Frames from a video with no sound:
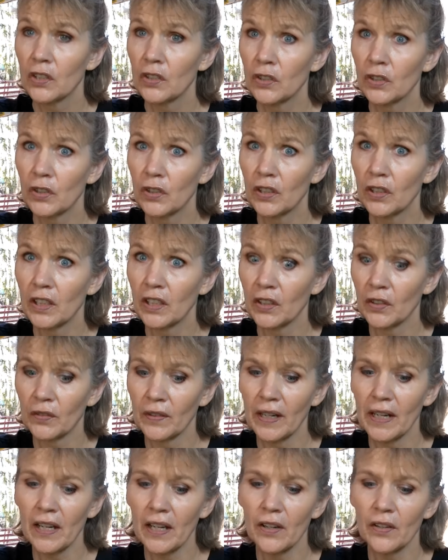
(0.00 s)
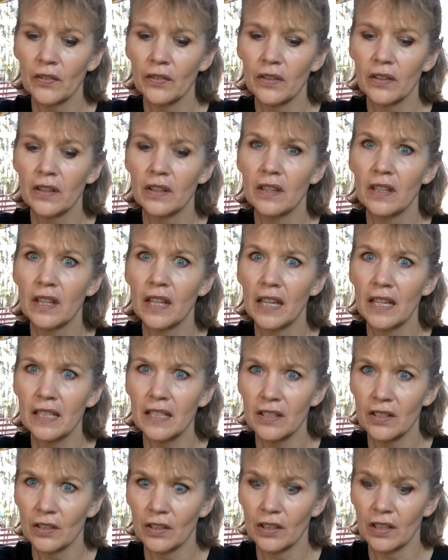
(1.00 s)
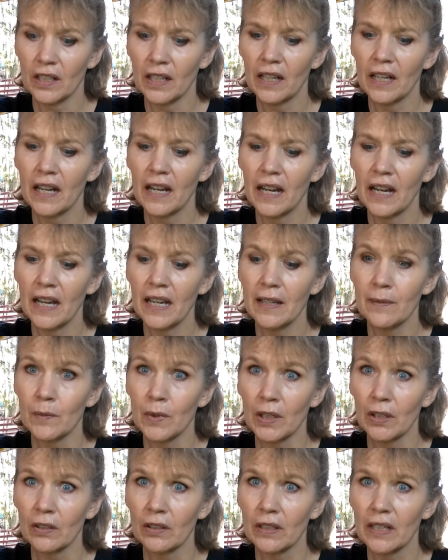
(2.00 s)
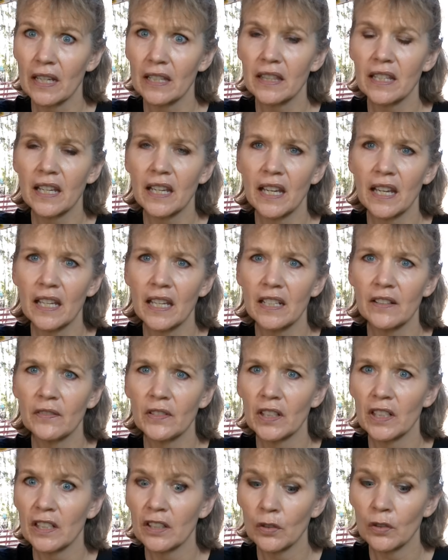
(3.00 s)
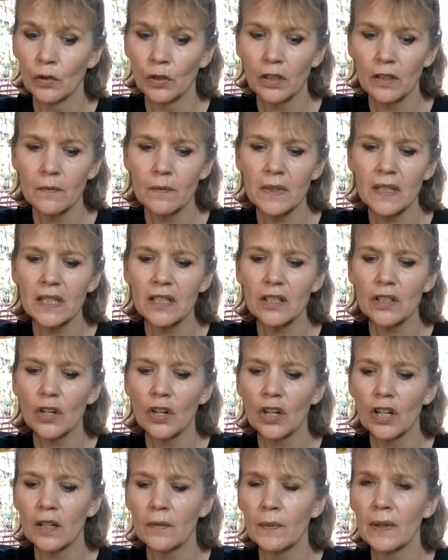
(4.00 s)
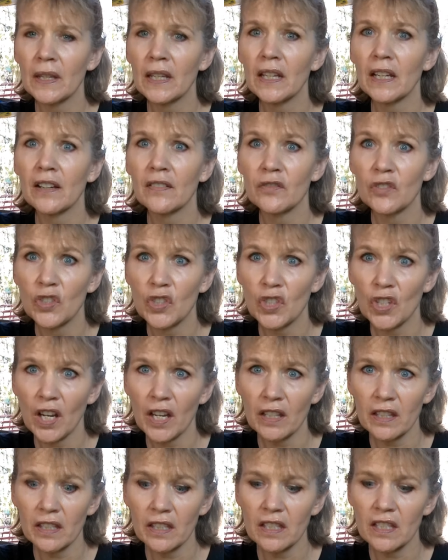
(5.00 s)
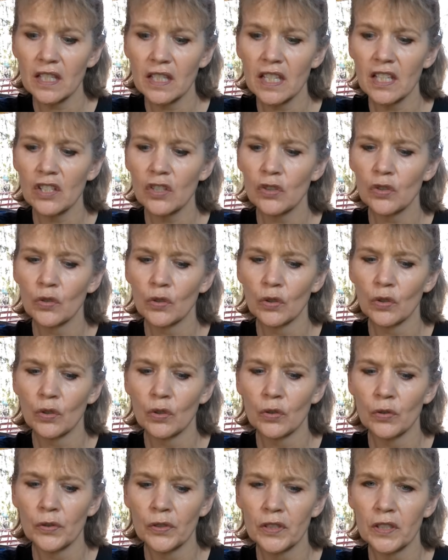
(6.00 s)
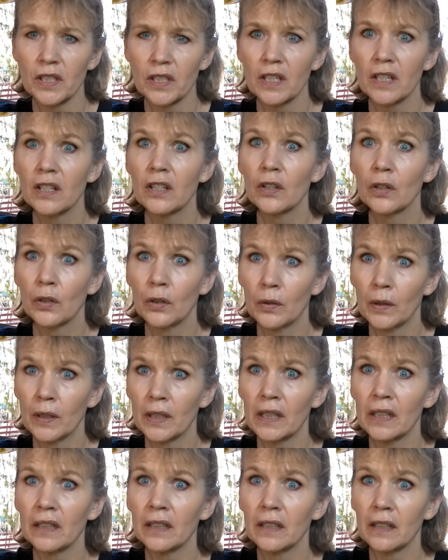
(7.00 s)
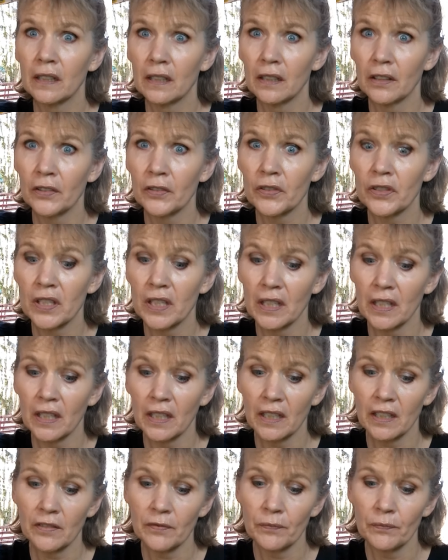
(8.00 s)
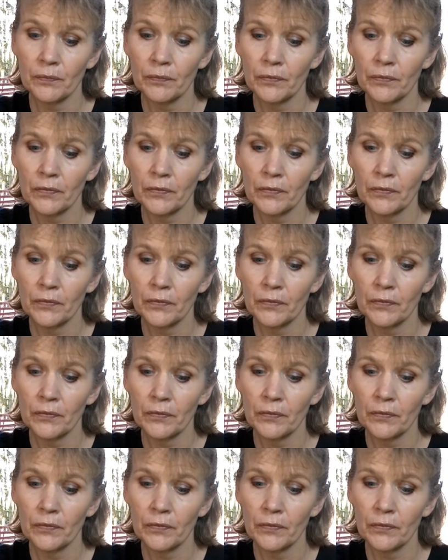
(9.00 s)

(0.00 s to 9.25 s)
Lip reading: Turning around, they saw Hymir at the head of an enormous army of Jotuns and trolls quickly closing in.